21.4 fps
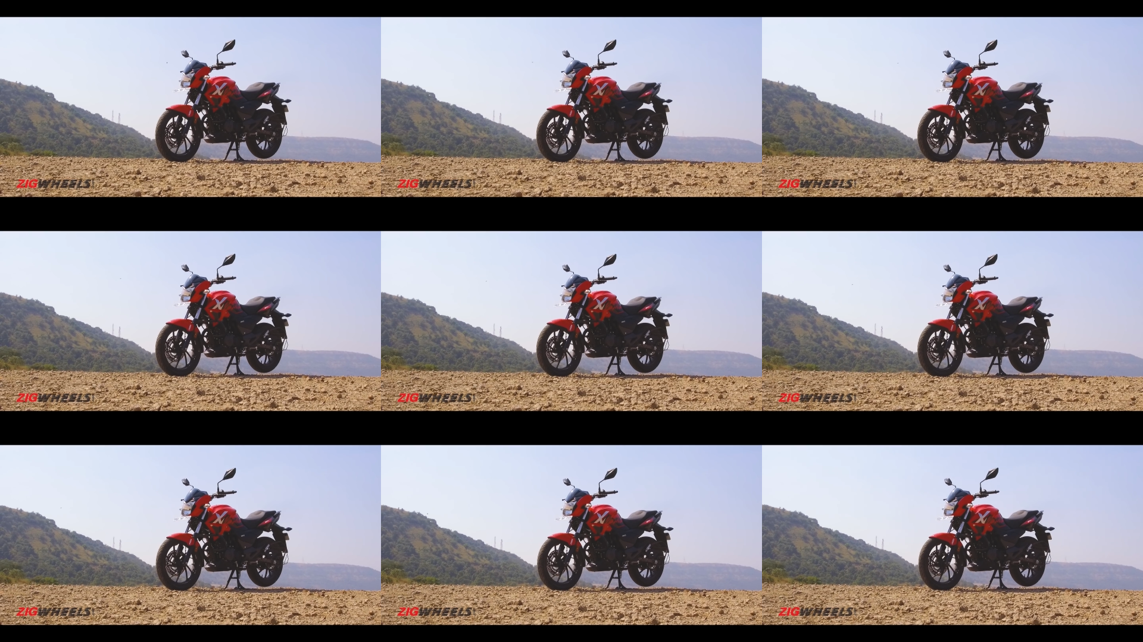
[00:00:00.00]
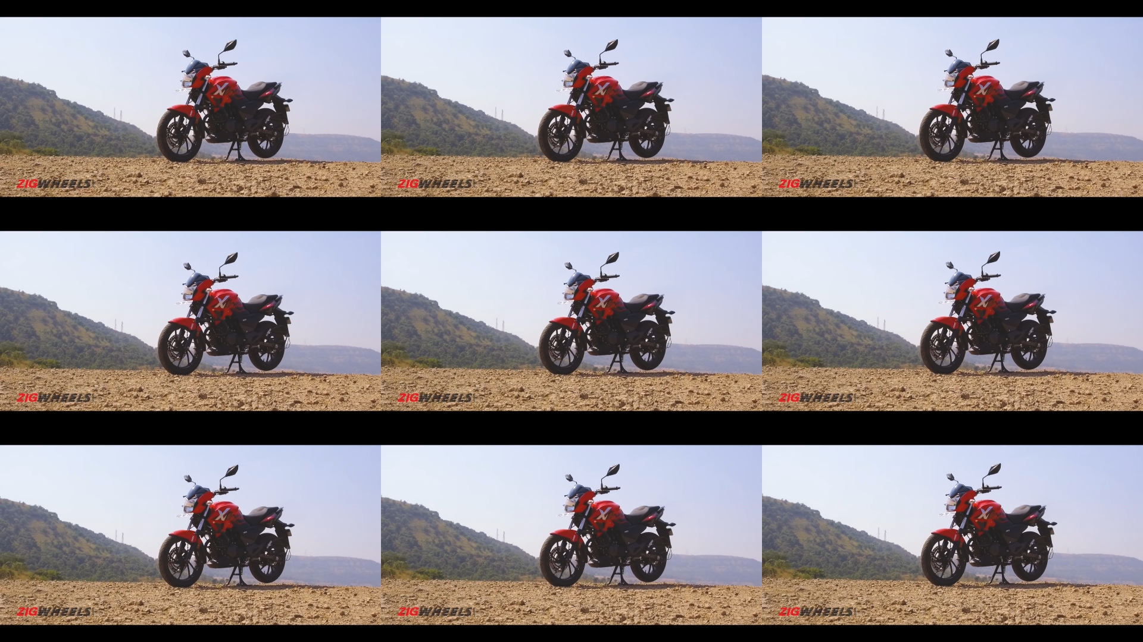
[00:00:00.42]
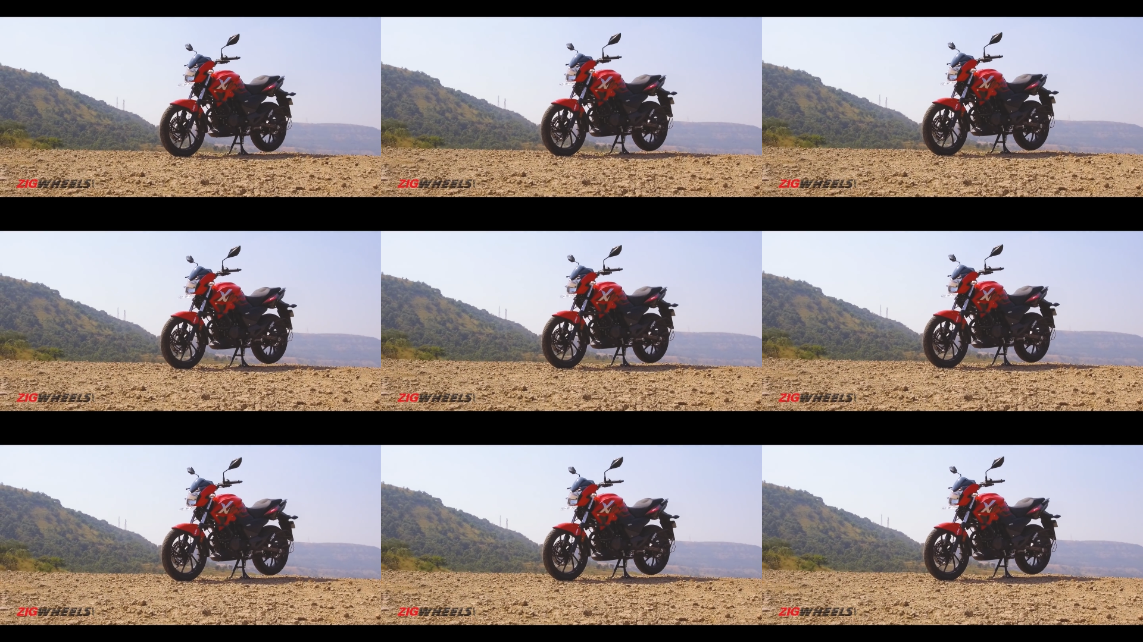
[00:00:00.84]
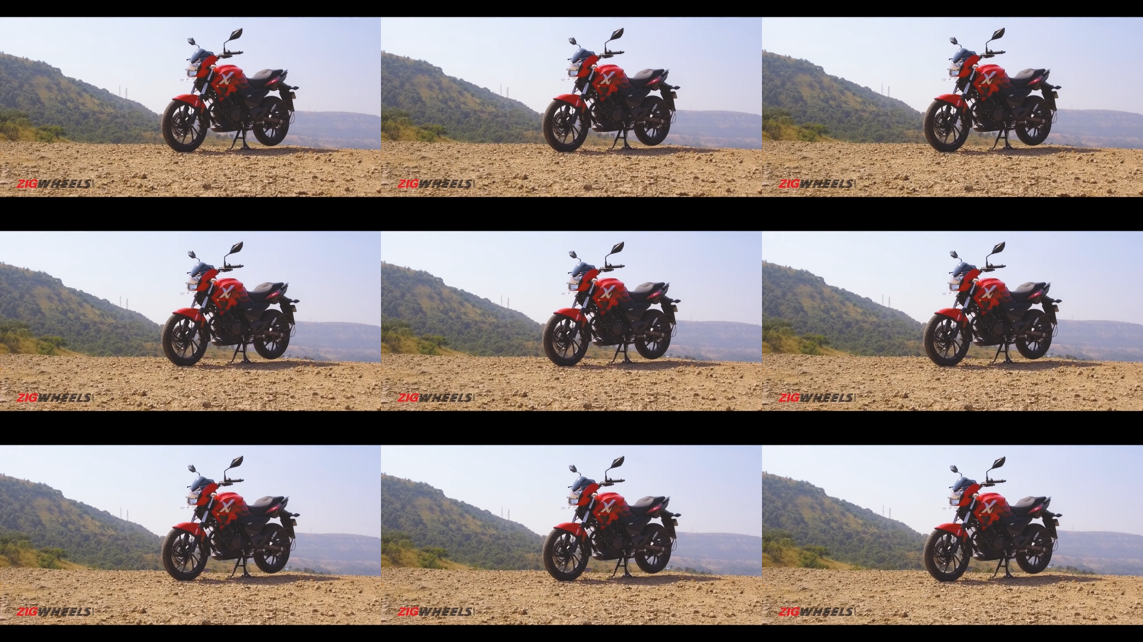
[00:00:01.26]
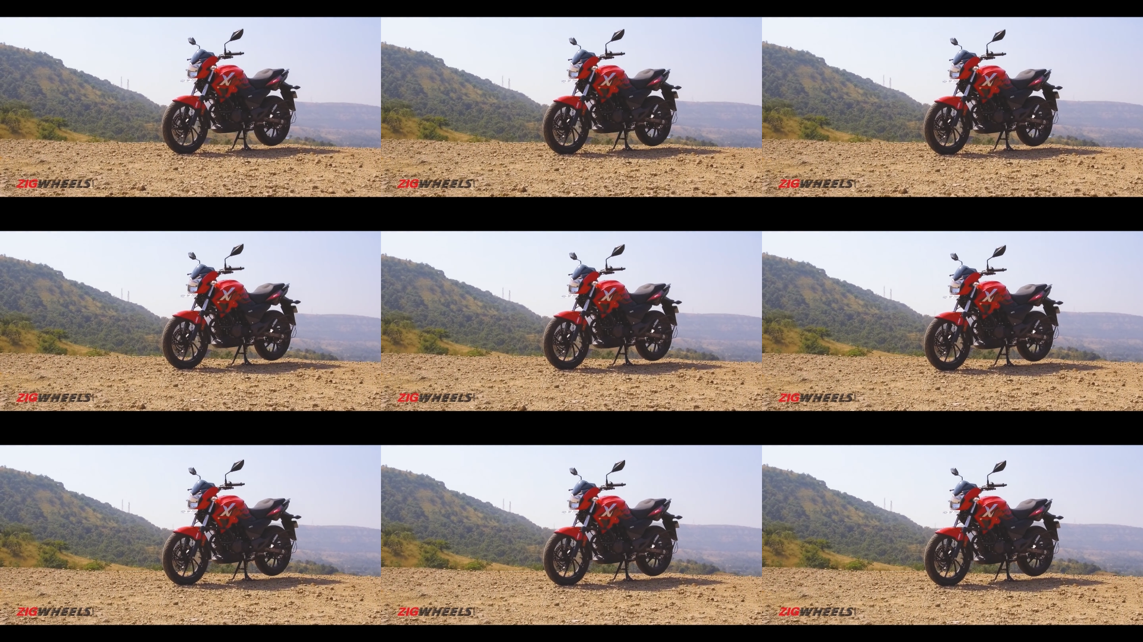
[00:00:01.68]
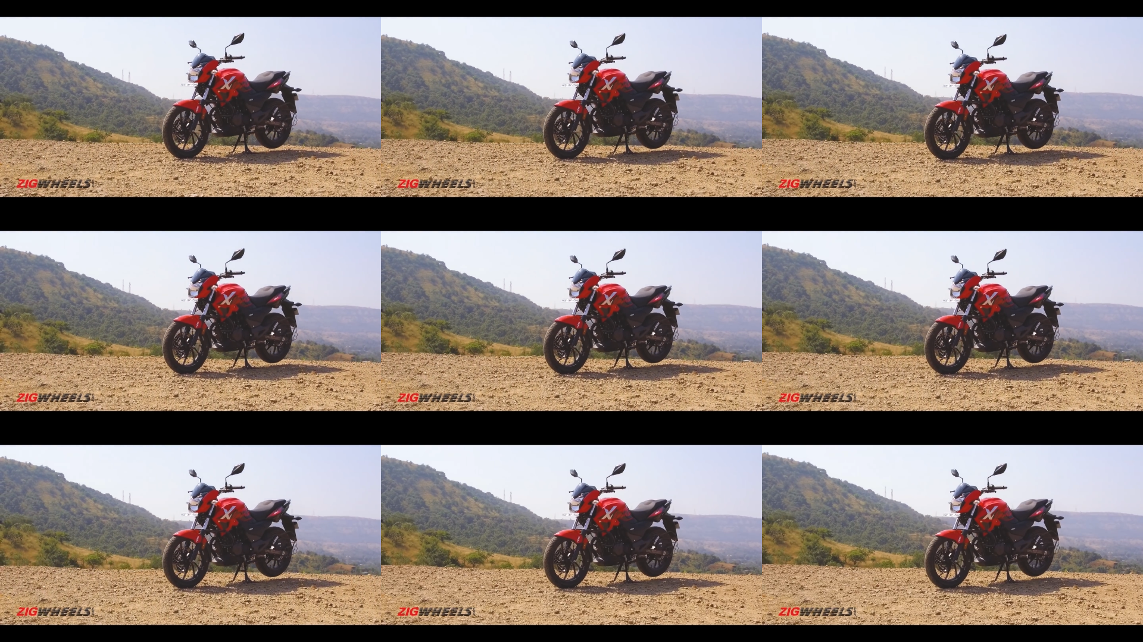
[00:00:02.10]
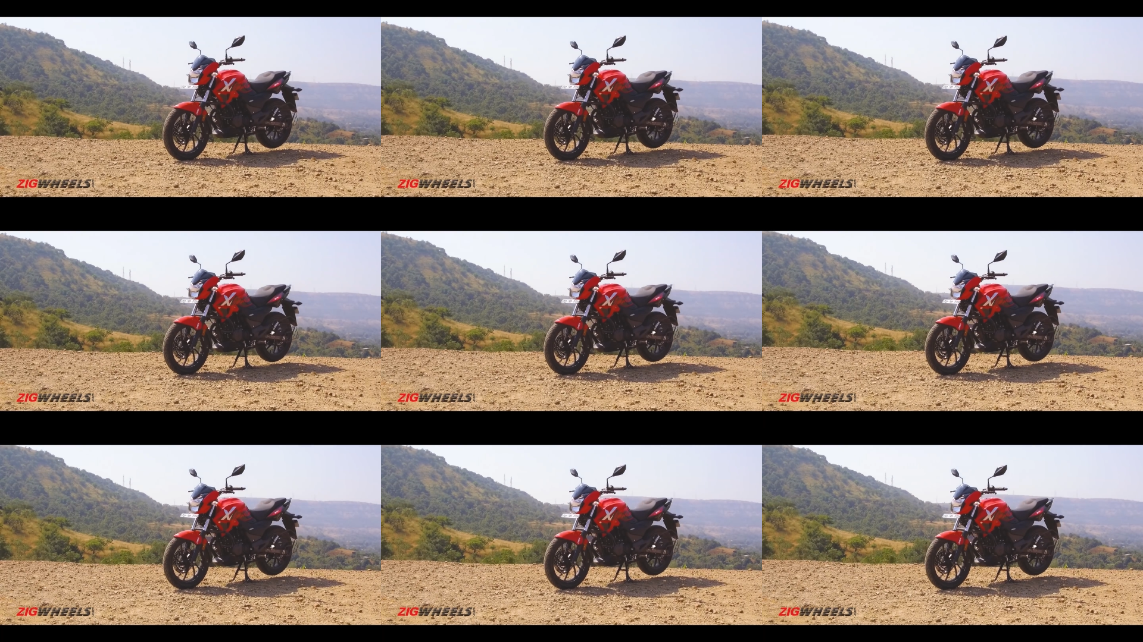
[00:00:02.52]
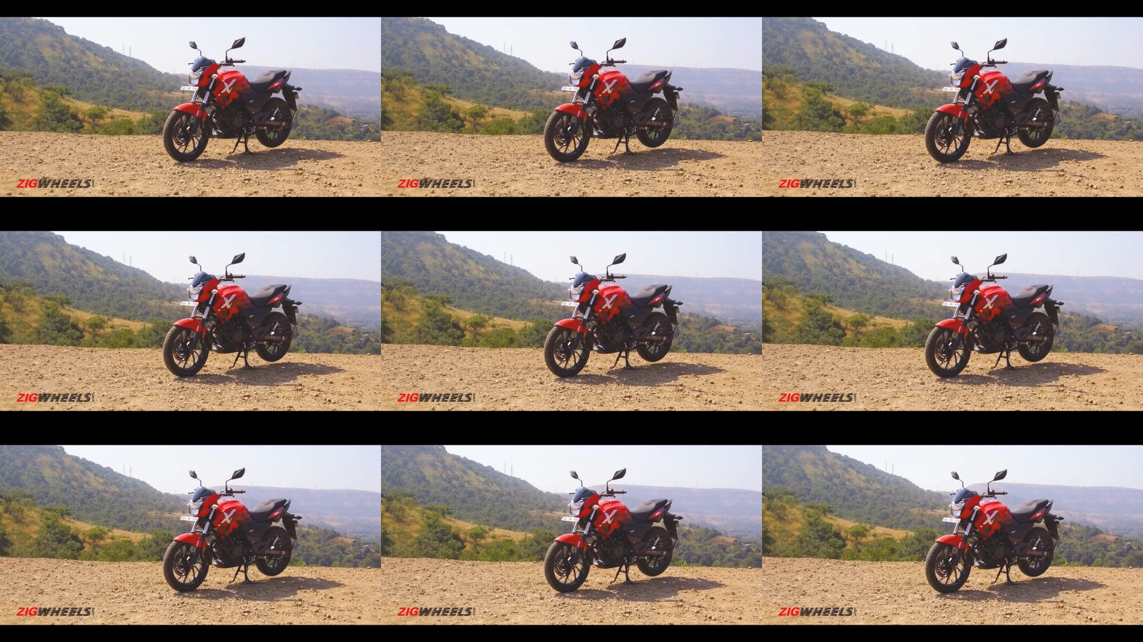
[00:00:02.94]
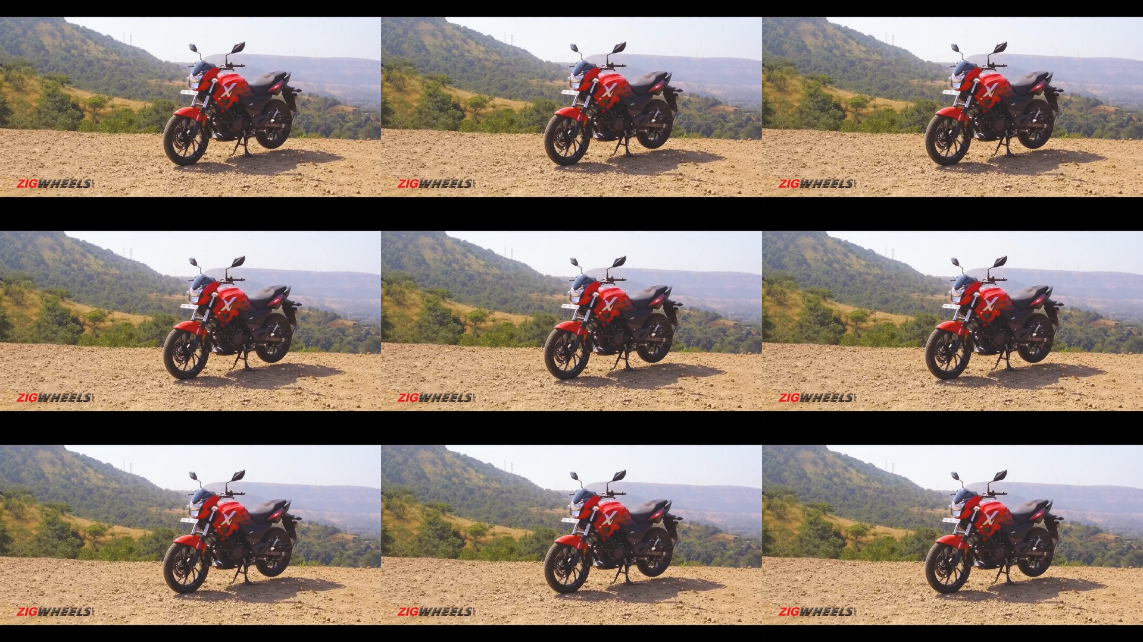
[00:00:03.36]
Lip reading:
Nobody's mouth can be seen.